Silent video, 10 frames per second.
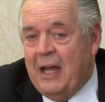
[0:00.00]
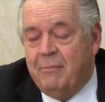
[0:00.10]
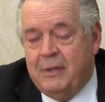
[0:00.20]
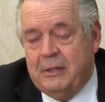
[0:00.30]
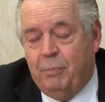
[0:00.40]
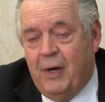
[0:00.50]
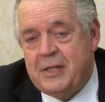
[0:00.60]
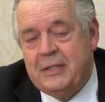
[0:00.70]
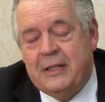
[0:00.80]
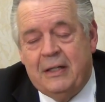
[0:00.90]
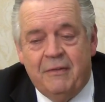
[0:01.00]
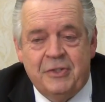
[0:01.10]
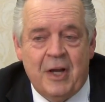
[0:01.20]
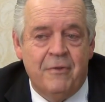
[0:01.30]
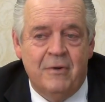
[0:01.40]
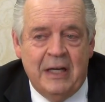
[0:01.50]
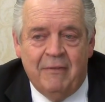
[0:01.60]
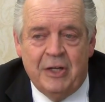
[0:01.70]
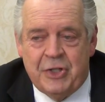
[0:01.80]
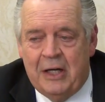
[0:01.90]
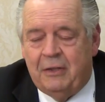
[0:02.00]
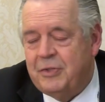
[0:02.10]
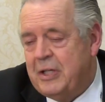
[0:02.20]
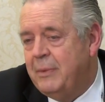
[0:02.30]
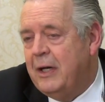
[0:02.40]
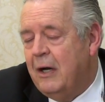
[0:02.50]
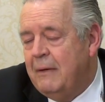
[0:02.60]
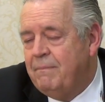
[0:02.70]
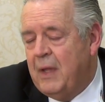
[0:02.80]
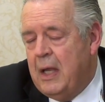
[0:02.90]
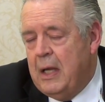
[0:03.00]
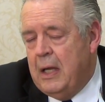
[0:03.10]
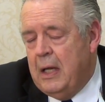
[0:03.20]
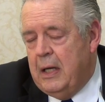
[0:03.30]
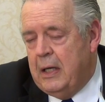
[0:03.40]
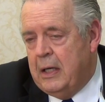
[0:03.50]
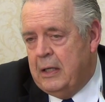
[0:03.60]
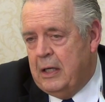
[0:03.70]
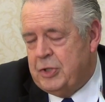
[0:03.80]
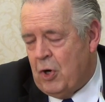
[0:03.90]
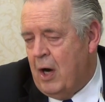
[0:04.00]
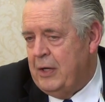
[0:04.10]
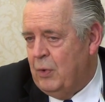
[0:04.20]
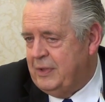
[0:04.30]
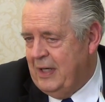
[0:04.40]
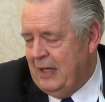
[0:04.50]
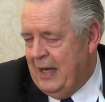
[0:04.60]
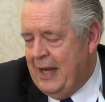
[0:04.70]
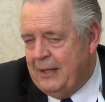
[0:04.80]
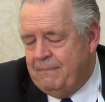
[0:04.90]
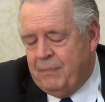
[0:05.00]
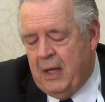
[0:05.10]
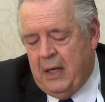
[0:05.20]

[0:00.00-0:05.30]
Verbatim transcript: I've been the president of Southern Evangelical Seminary in Charlotte, North Carolina,